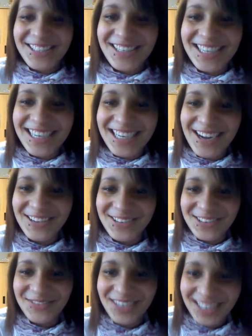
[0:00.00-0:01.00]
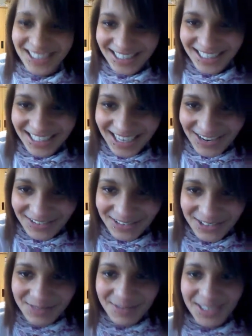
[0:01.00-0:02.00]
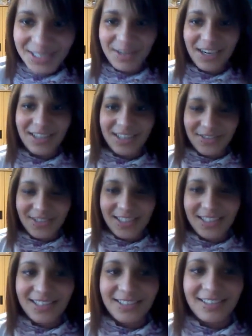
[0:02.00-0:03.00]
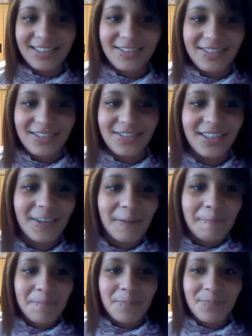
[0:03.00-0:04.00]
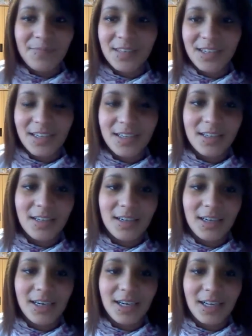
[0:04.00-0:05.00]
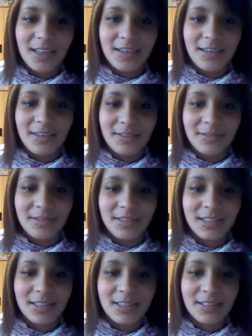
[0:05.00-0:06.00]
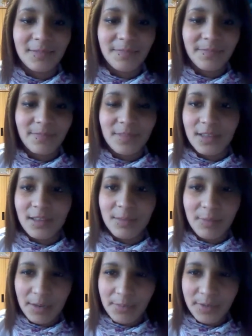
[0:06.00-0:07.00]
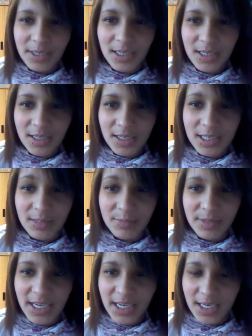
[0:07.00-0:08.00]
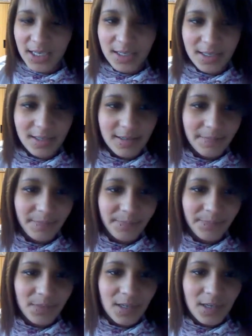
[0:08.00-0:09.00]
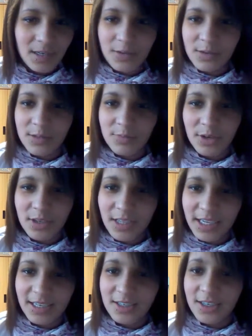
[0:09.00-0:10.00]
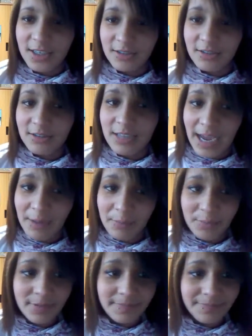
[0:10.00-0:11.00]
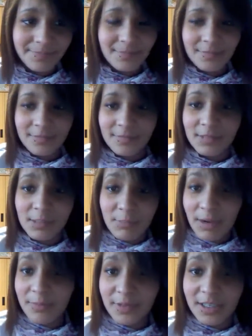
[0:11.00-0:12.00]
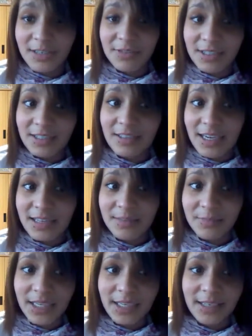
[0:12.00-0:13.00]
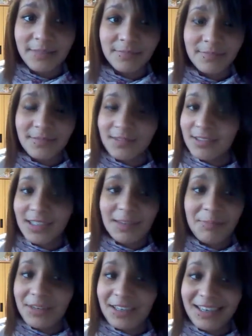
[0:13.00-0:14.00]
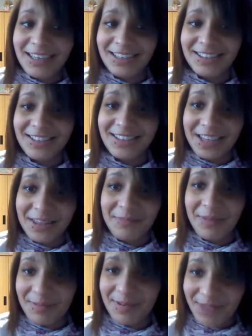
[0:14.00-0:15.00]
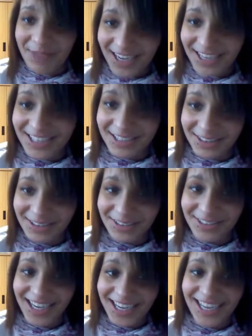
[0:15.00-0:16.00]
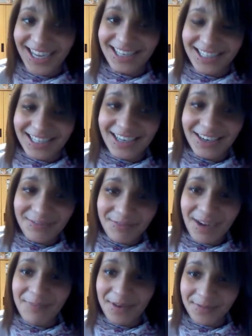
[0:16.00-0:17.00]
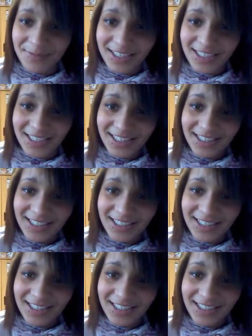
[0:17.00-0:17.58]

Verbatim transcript: Julia counts, but I want you to meet some Carthage friends too, whatever. In other news, the puppy has been kicked. It was more like a gentle tap the puppy really liked me, but I couldn't like the puppy back, so I had to say goodbye, puppy.